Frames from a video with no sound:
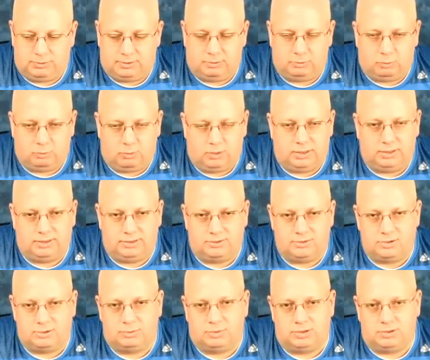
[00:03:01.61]
then what it
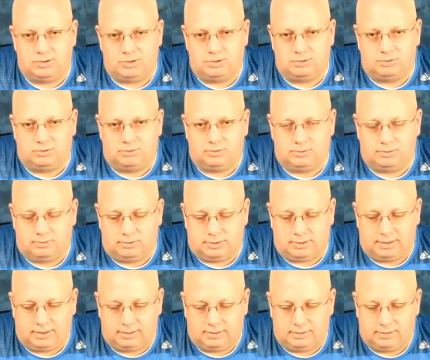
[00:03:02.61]
is you want to choose.
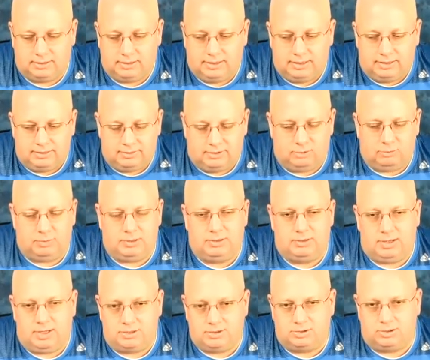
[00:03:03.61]
Okay, let's be
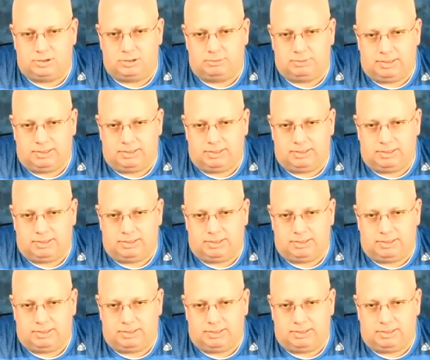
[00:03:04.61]
logical